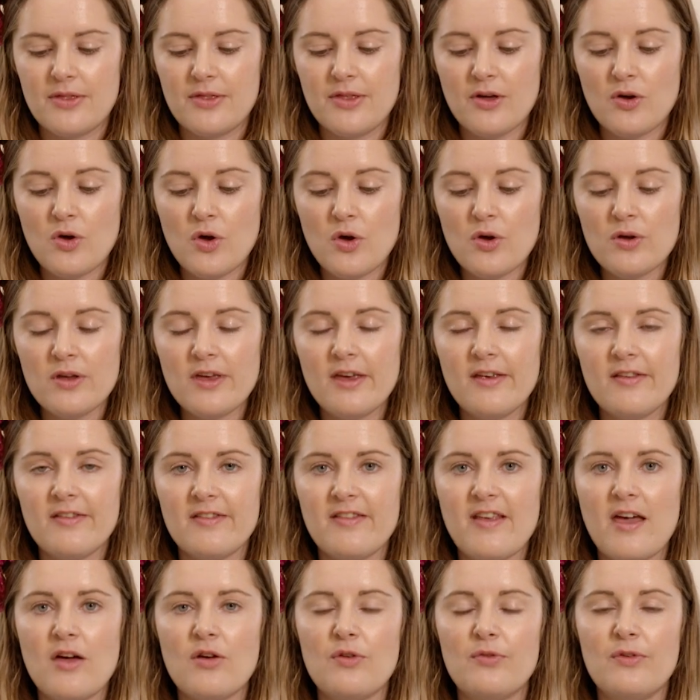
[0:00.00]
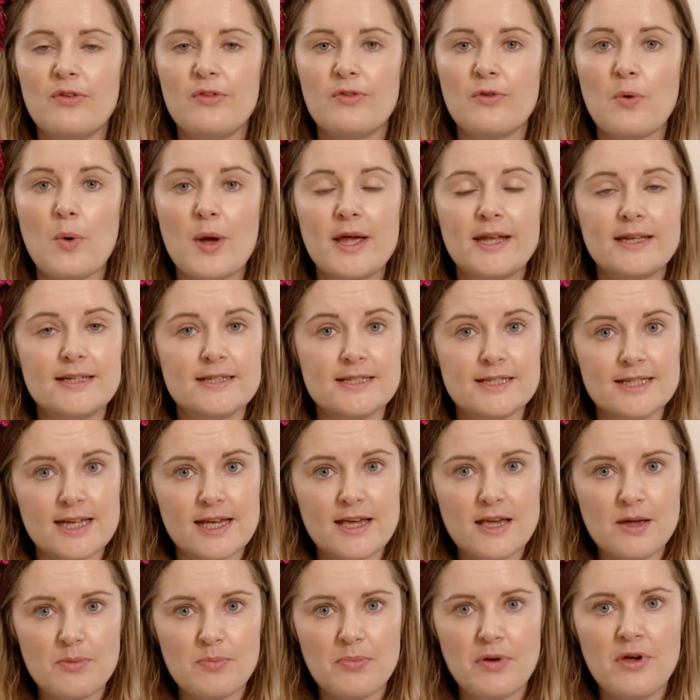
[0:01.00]
The hook itself is quite
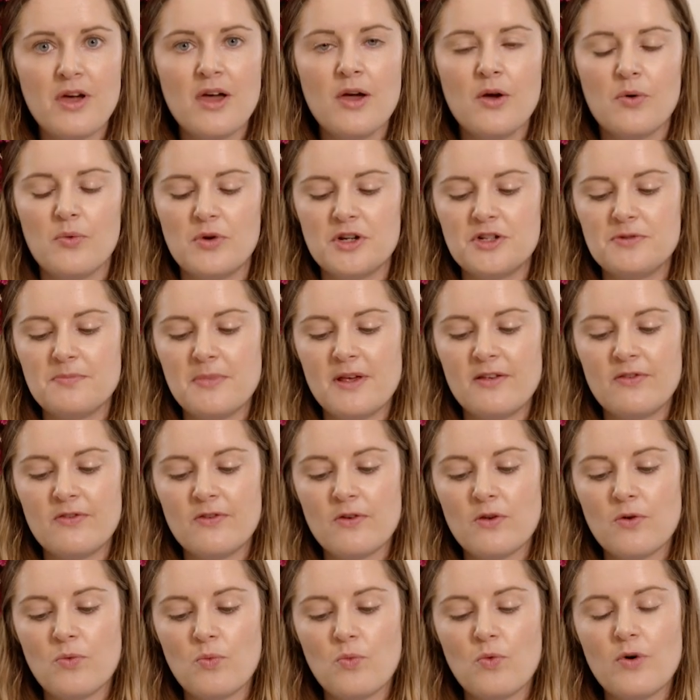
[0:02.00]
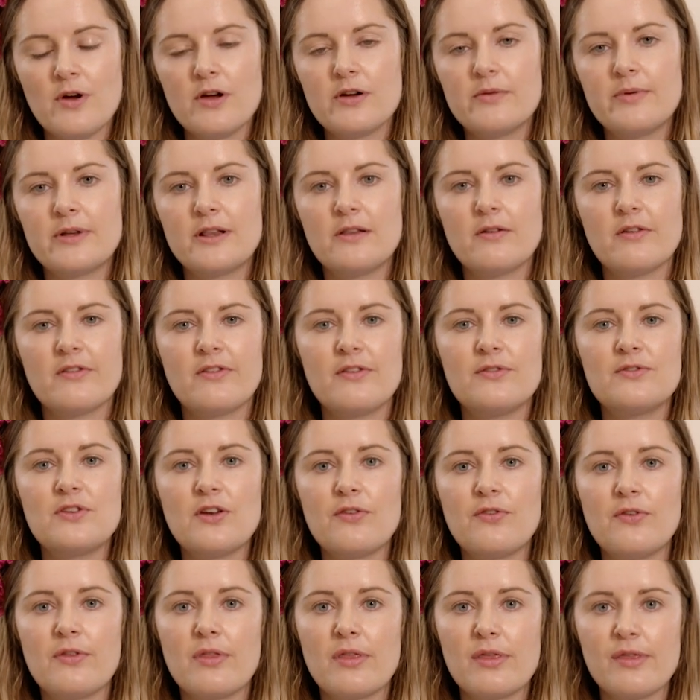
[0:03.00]
deep, which means you can work with lots of
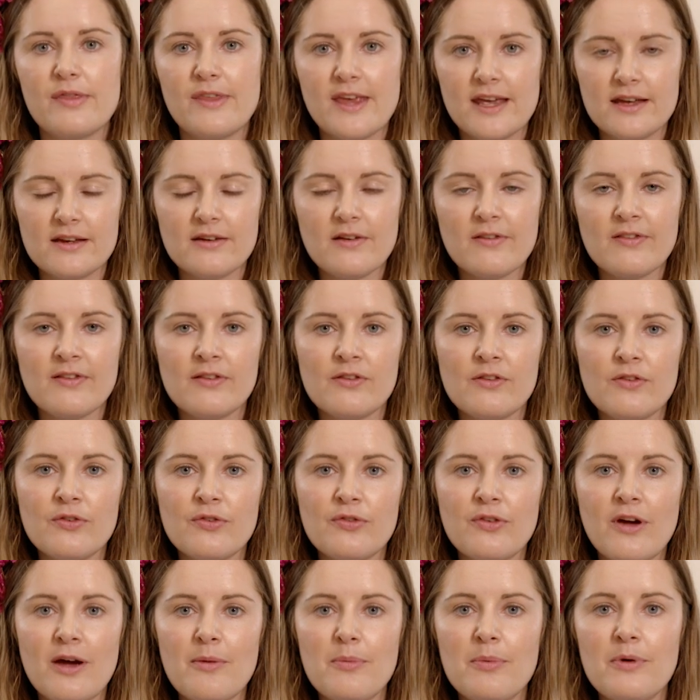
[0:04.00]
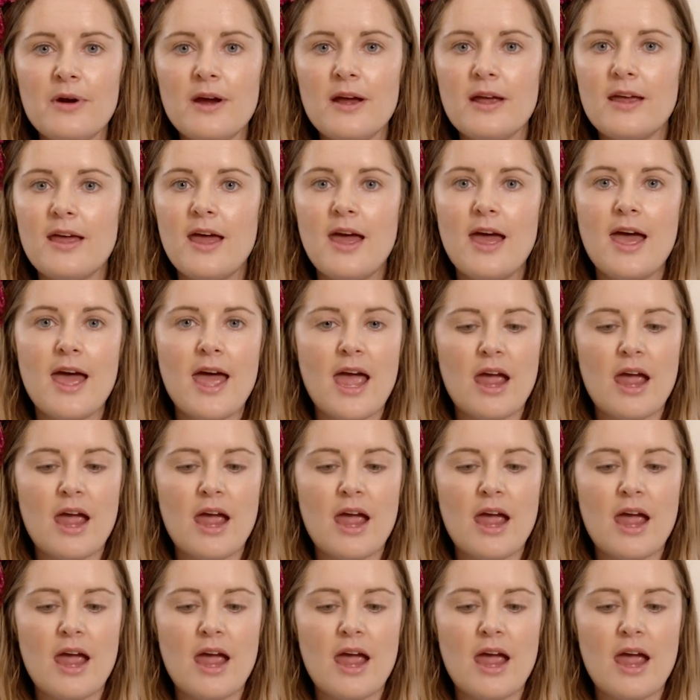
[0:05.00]
different thicknesses of fabric,